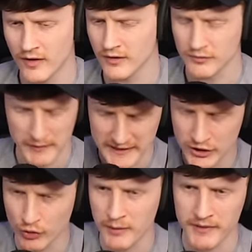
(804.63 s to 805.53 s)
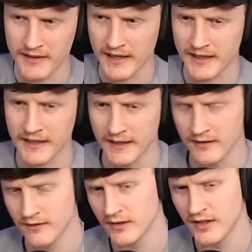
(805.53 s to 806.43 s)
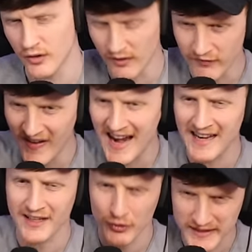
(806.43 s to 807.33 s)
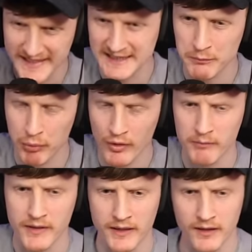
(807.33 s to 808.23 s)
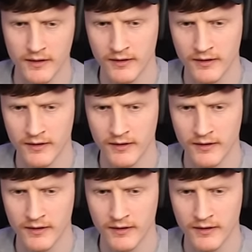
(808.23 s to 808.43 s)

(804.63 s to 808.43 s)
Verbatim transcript: I've just been anyway, screaming at uh, that kid. That. You're a failure. You're a disappointment.